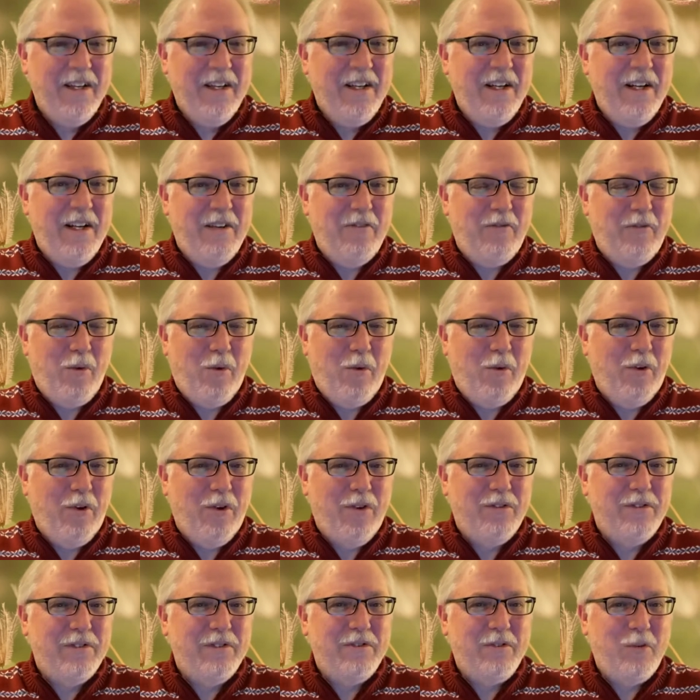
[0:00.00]

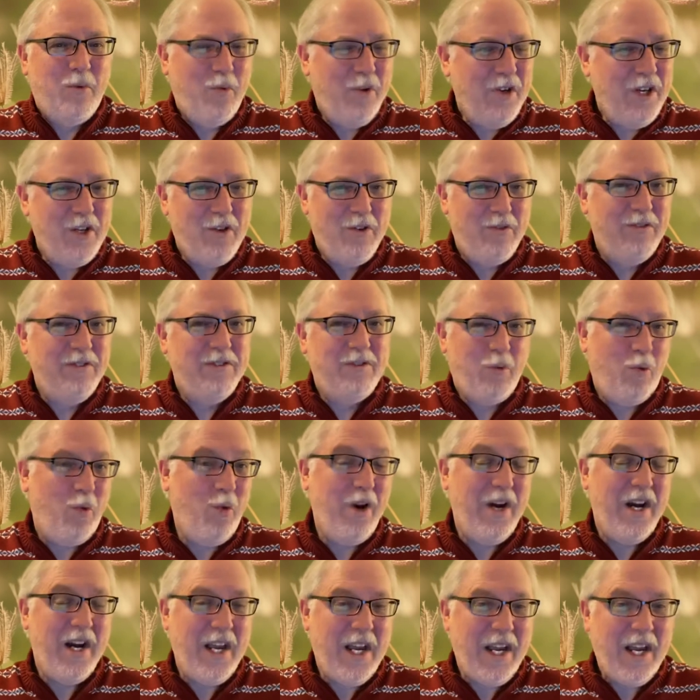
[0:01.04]
for
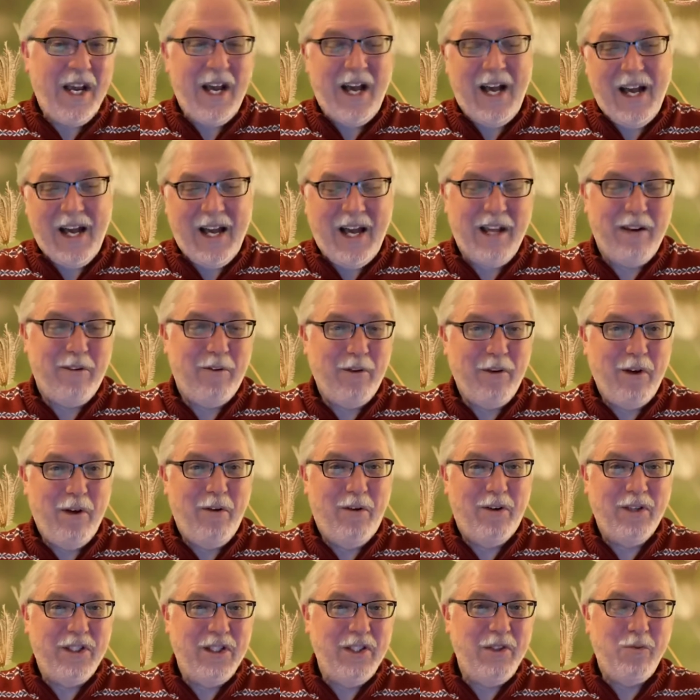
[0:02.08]
2020. I don't
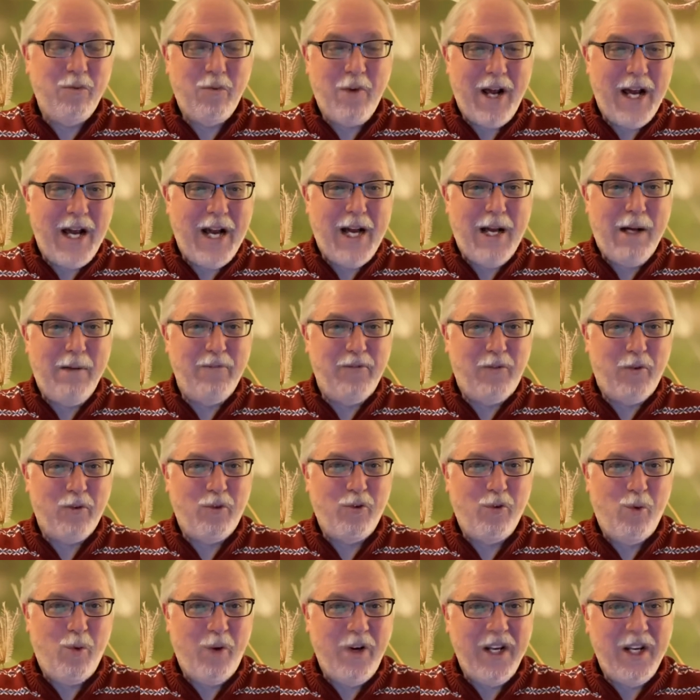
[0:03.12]
know a good rhyme for
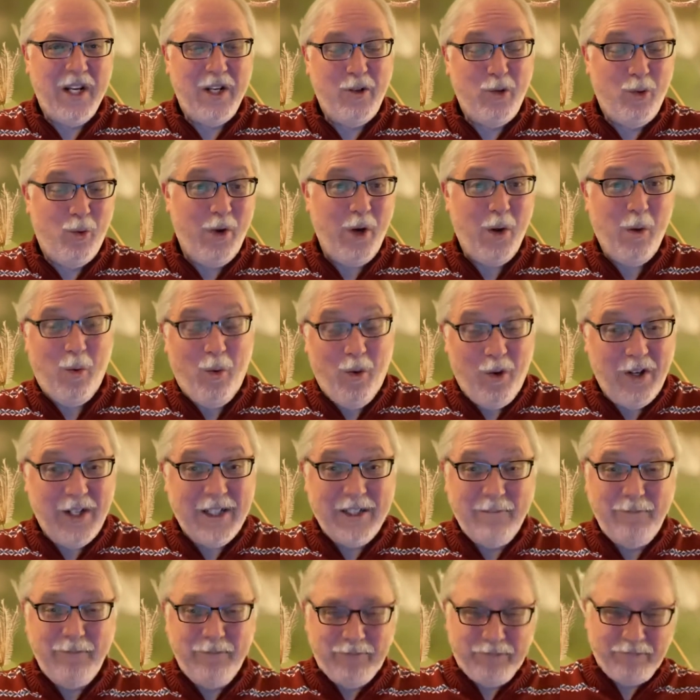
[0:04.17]

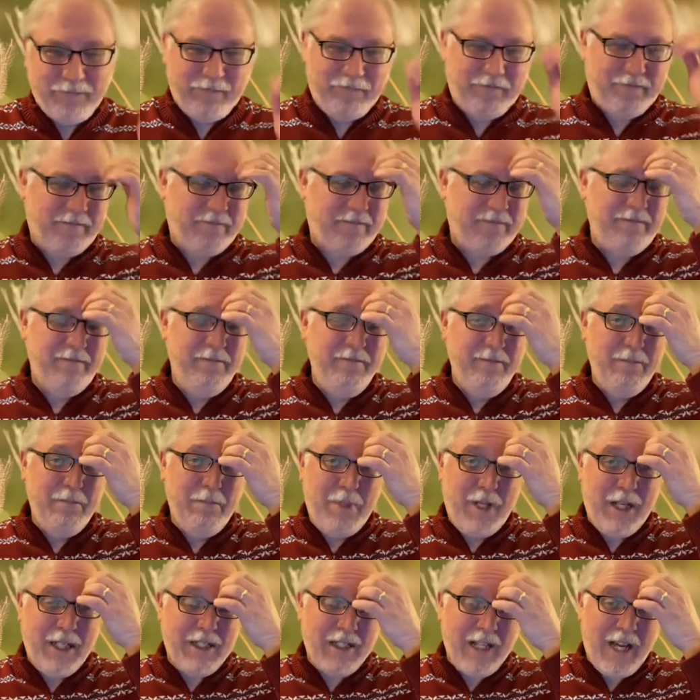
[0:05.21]
2021,
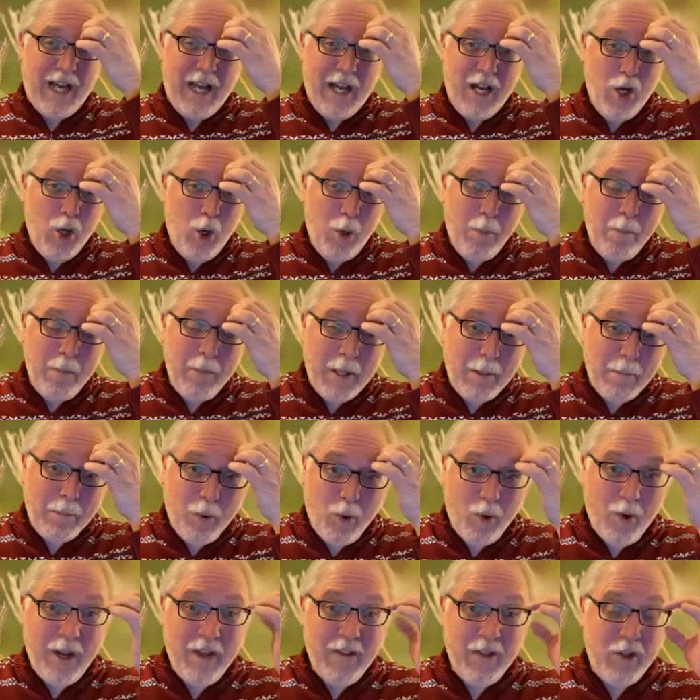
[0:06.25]
but I hope and
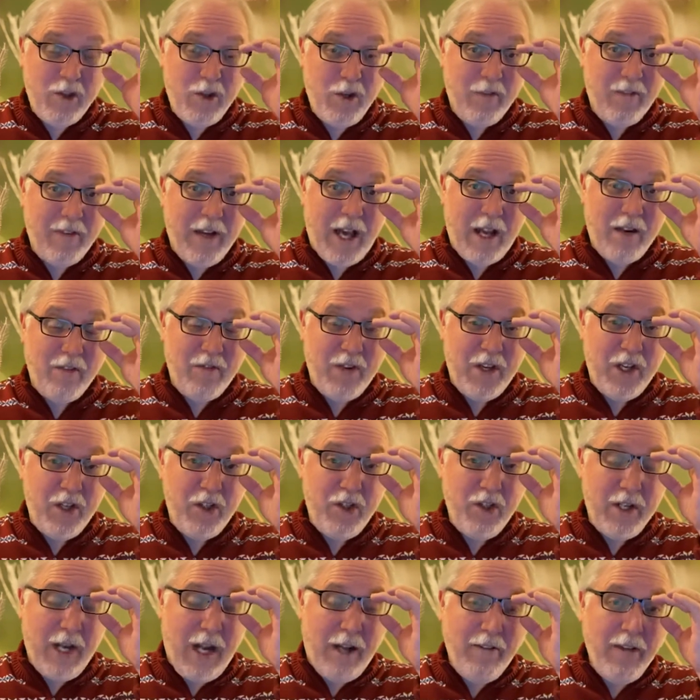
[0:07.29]
pray that you've got a
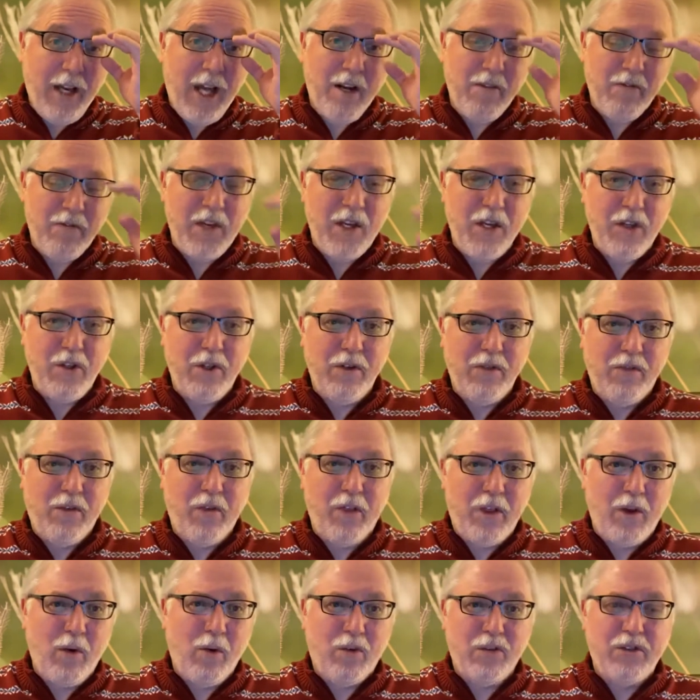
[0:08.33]
vision. I've got a vision for
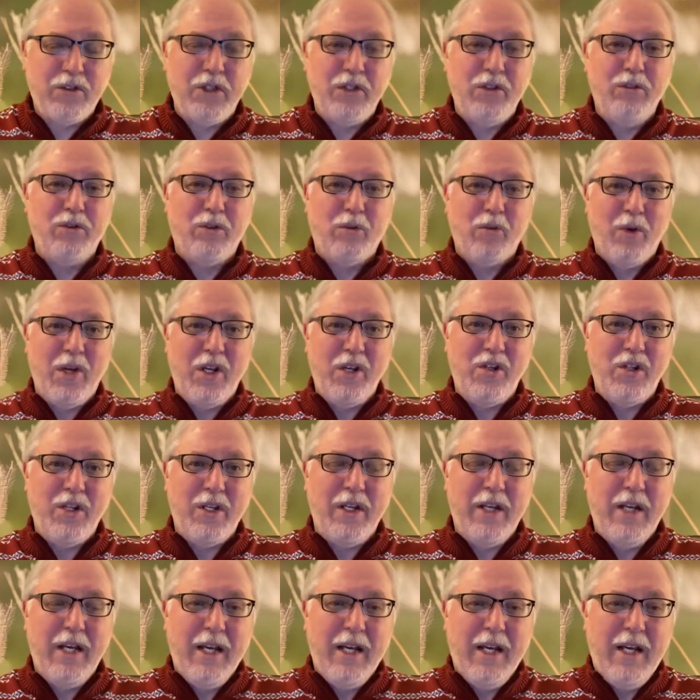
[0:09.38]
the North Central
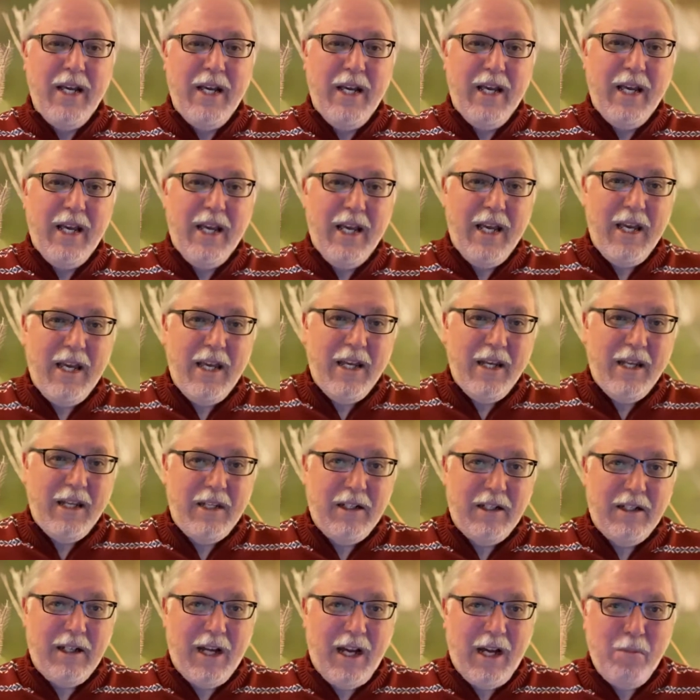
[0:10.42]
region. And
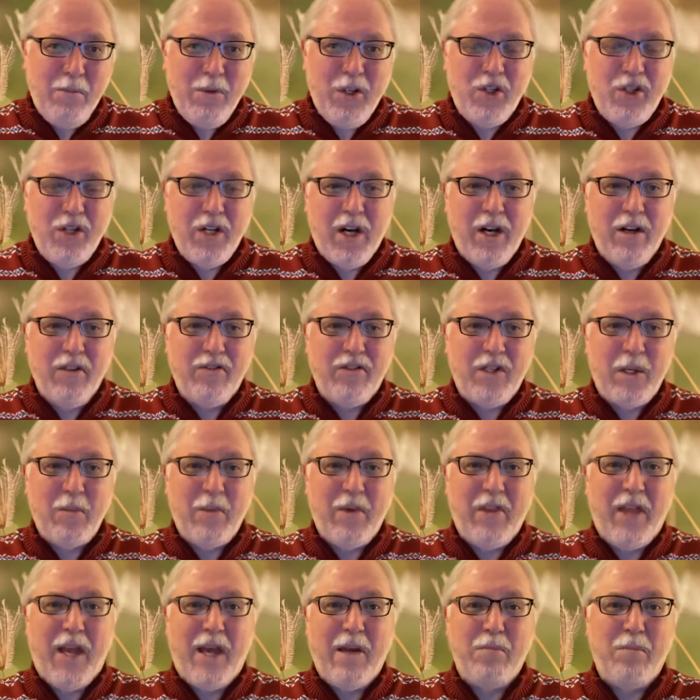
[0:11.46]
I'll be sharing some
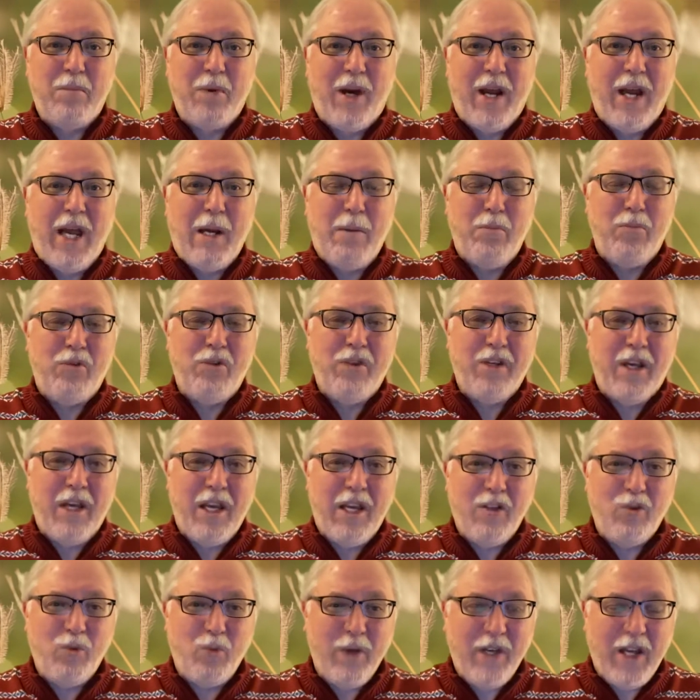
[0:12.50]
of that perhaps
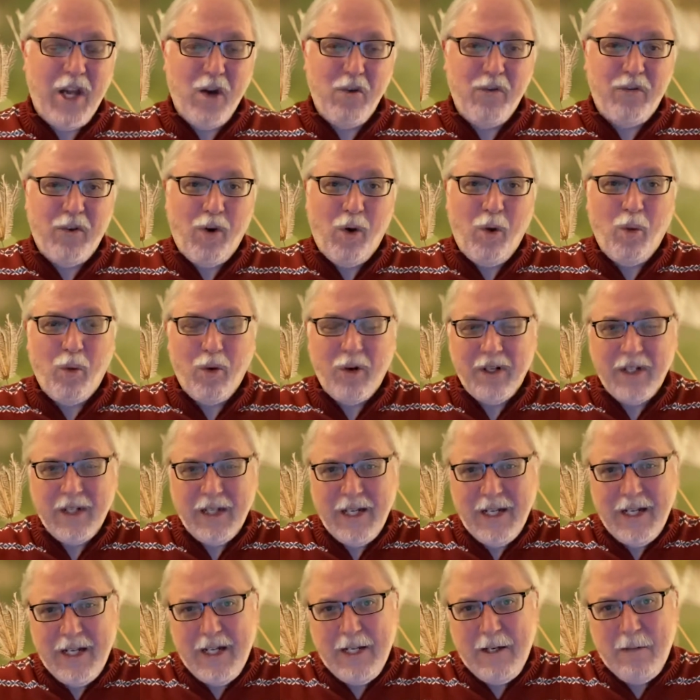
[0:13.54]
as we go forward.
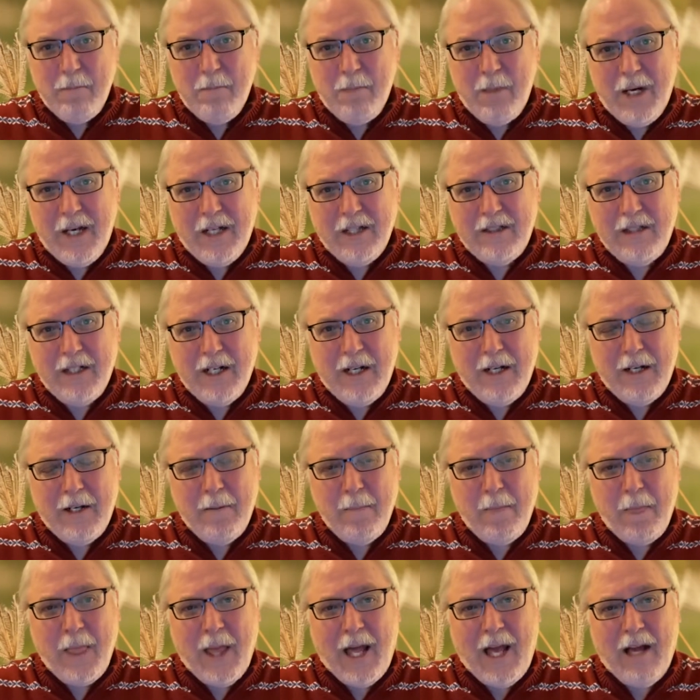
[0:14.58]
But
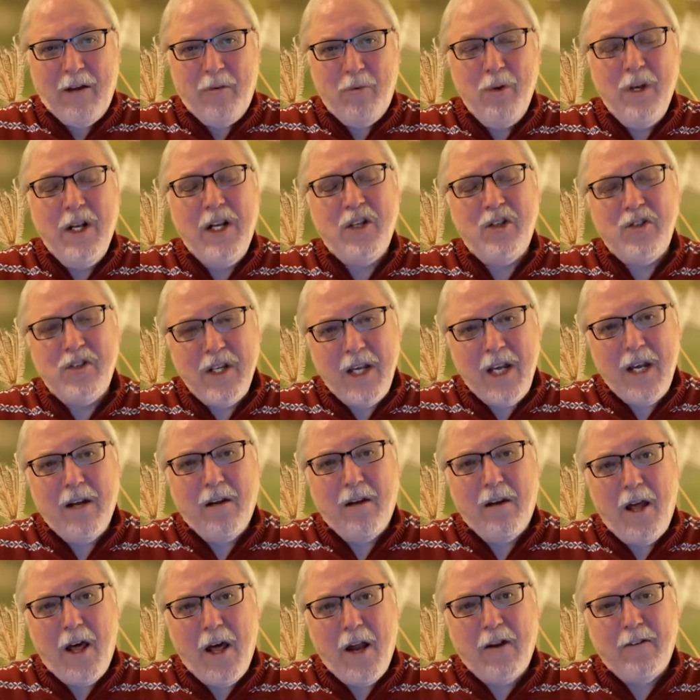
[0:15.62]
I really see a
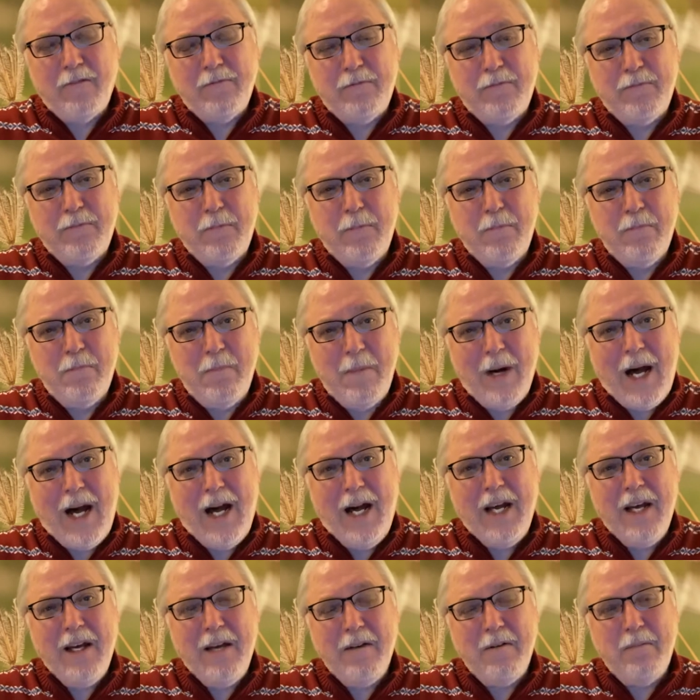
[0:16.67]
lot of
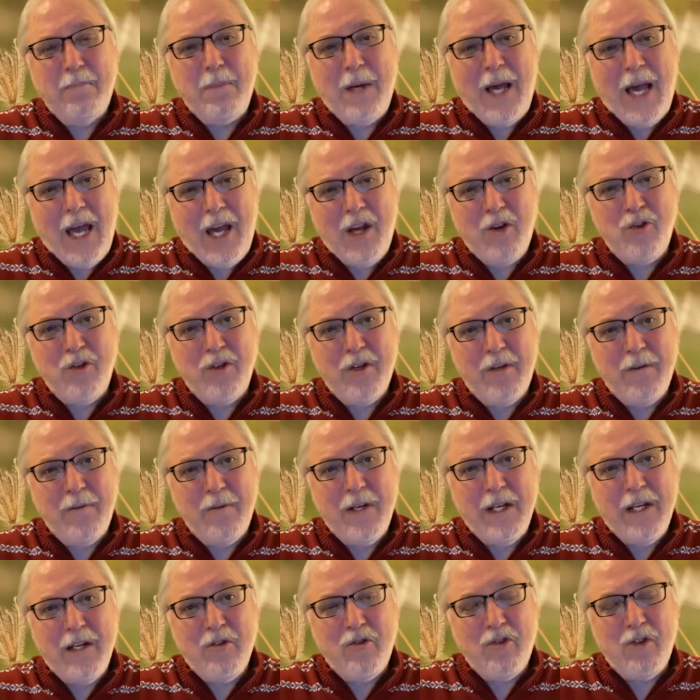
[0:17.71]
my passion
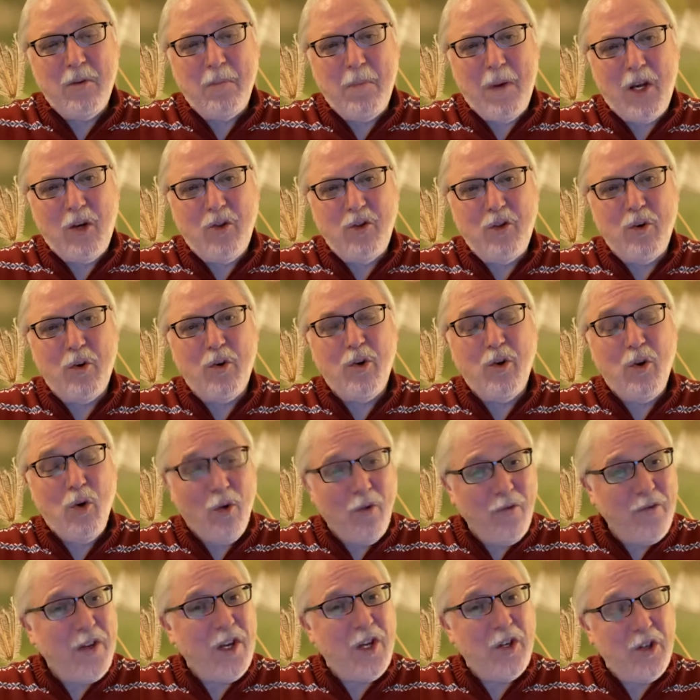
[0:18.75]
is to make sure your
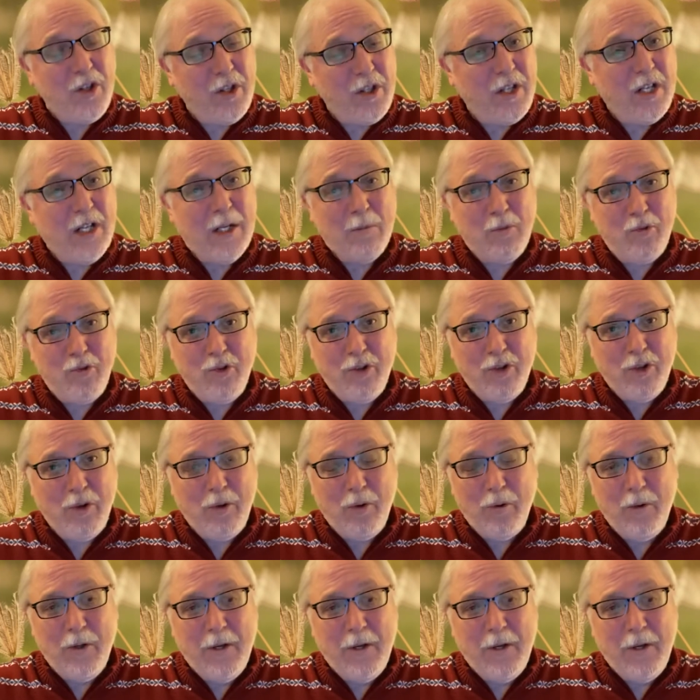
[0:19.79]
vision comes true,